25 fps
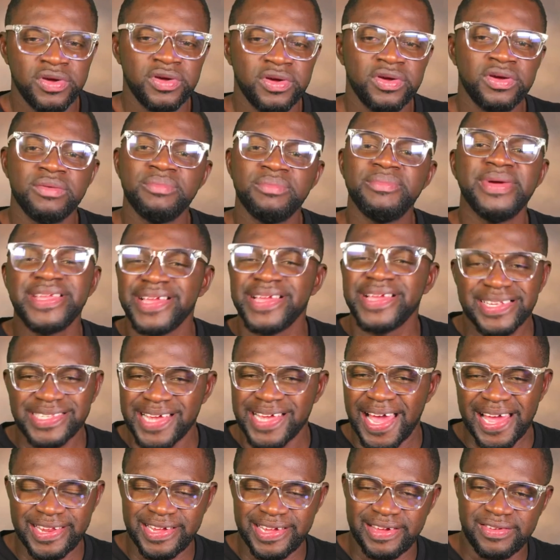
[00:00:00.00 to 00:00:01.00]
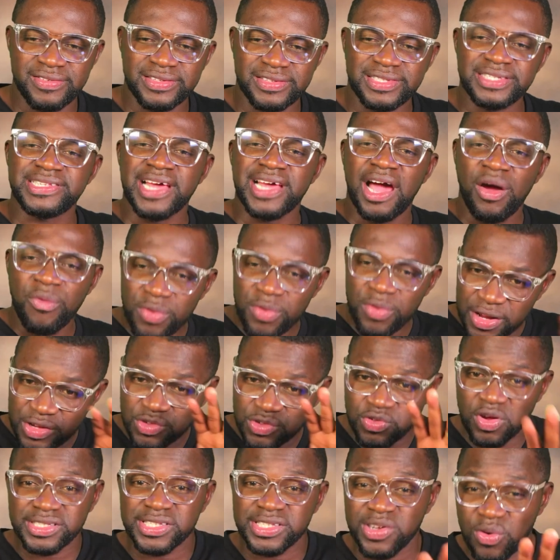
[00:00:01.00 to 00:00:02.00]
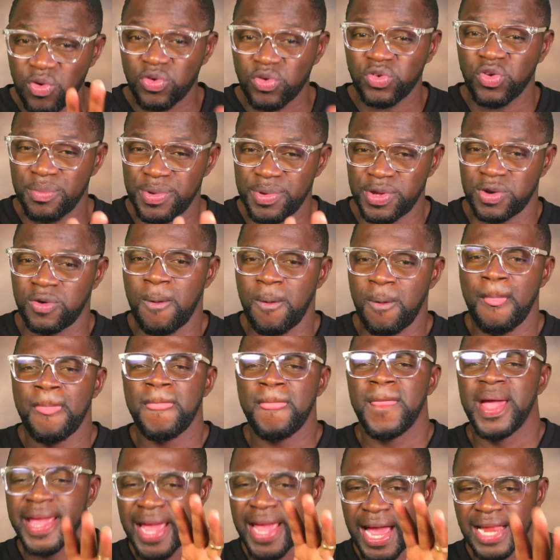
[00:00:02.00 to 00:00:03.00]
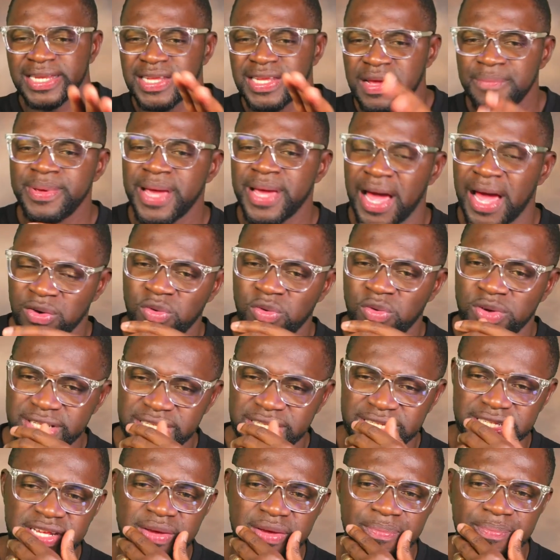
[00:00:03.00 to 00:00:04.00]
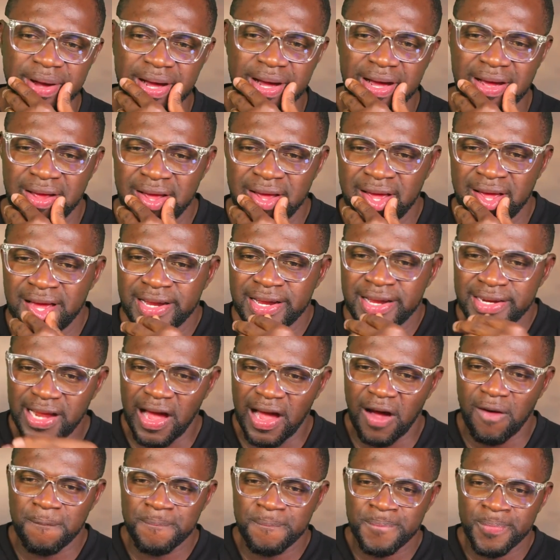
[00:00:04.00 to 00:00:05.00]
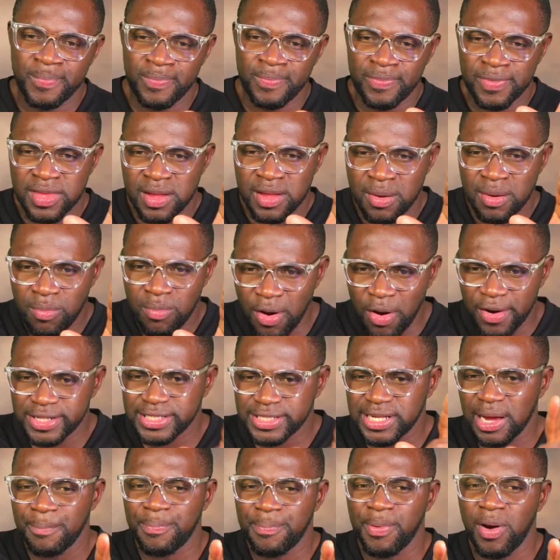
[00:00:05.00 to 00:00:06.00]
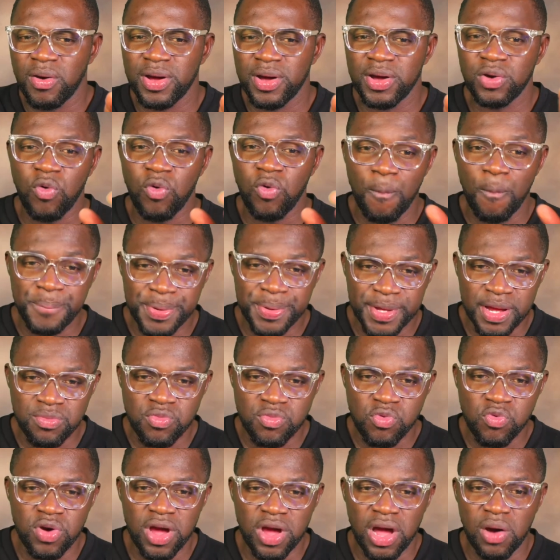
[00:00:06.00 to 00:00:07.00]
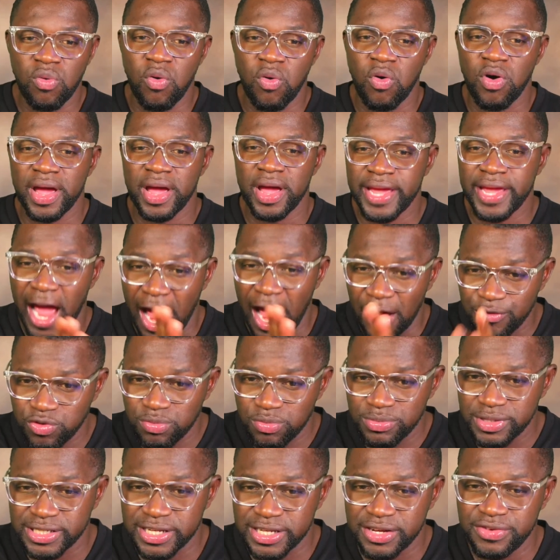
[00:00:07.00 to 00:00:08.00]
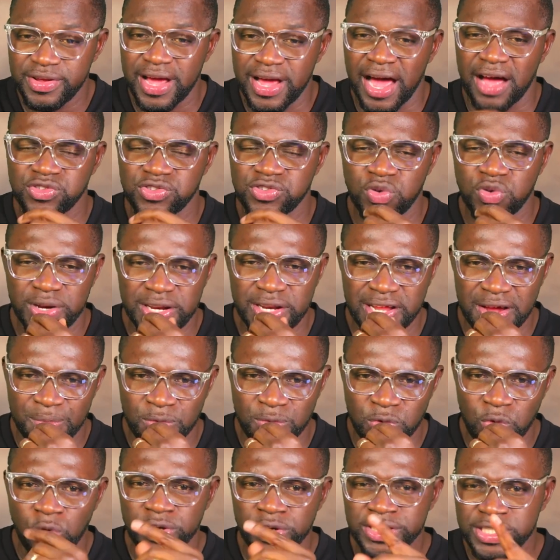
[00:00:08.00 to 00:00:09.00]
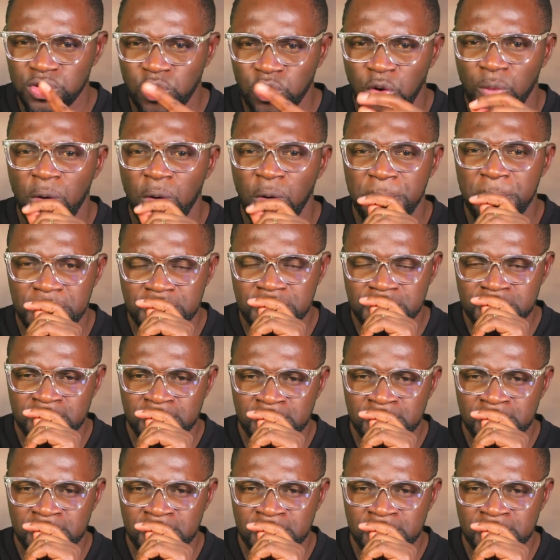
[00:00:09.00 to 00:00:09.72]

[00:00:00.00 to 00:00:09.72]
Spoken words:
Mean yes, idea. It is our religious economy, a idea be an wordy yipa. Now, Maurice ampaw, a go pier mu, a wo, a adum chedia, I saw them, o dinkumobi.